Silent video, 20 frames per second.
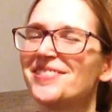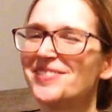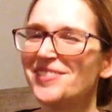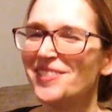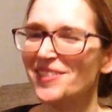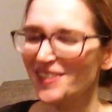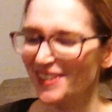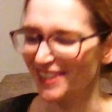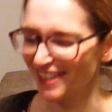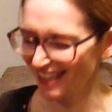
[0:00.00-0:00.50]

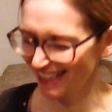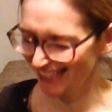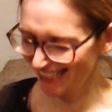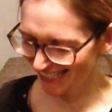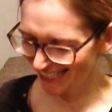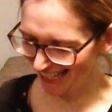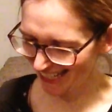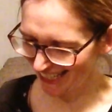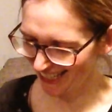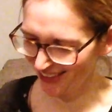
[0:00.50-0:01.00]
for the
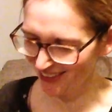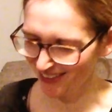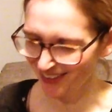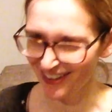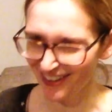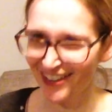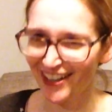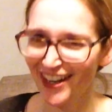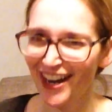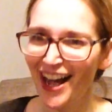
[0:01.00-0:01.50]
second
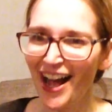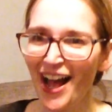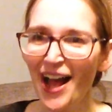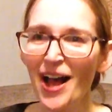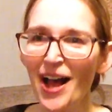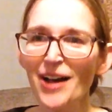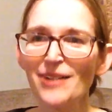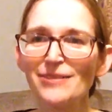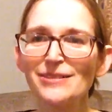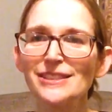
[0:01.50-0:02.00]
quarter
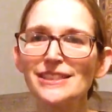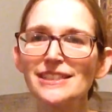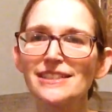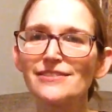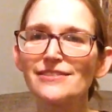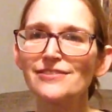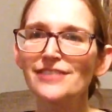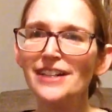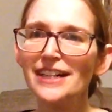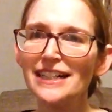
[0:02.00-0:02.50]
will look
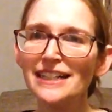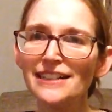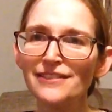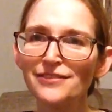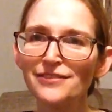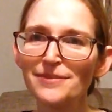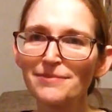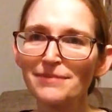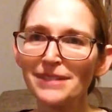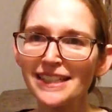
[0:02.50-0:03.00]
very
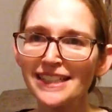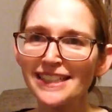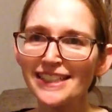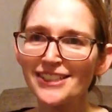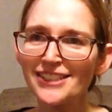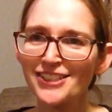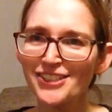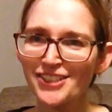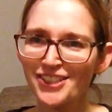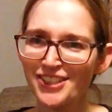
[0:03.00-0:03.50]

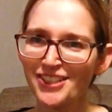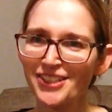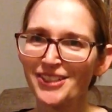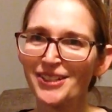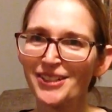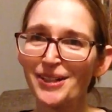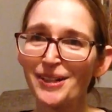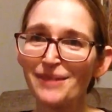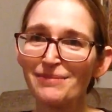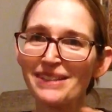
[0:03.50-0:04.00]
familiar to you,